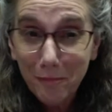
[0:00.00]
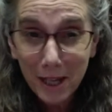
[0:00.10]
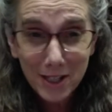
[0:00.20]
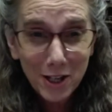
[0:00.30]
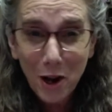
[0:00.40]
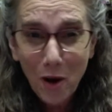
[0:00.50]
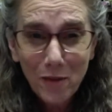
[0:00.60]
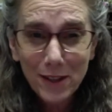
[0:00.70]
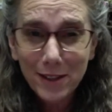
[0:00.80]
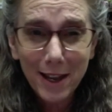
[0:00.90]
it's a
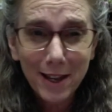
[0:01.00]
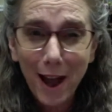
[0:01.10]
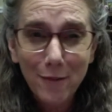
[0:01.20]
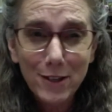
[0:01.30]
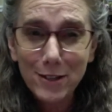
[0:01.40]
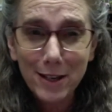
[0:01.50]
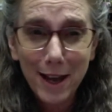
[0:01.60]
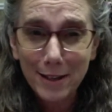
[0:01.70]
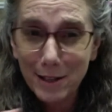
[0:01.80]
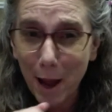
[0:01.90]
COVID thing,
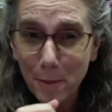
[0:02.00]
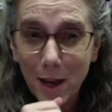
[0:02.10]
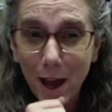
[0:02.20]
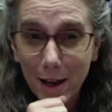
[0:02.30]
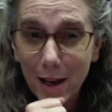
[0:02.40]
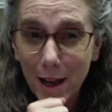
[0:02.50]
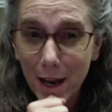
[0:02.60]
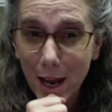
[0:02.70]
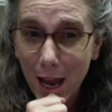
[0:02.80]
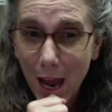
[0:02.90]
obviously. I stopped cutting it.